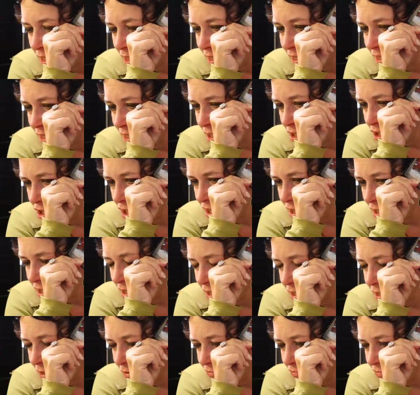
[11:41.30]

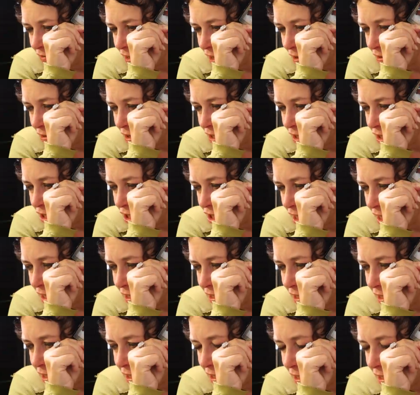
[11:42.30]
decisions, a fair and
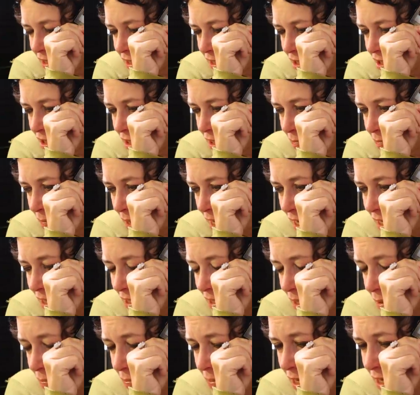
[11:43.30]
just decision. Make
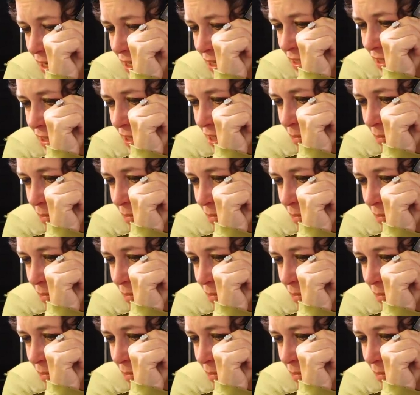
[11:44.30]
somebody is